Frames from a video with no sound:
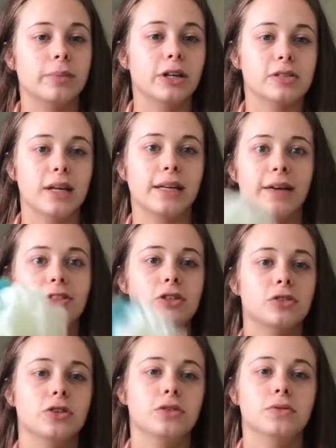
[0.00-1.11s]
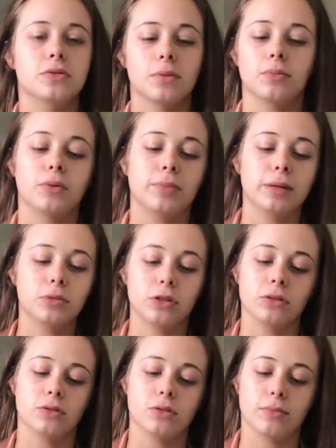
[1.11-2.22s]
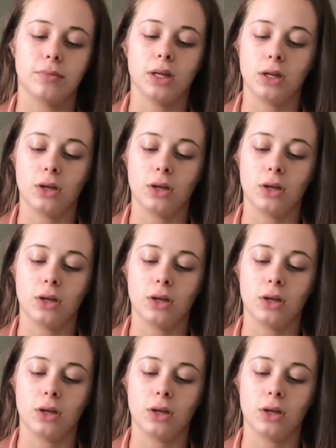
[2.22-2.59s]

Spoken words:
because I never used to use them, but people use them.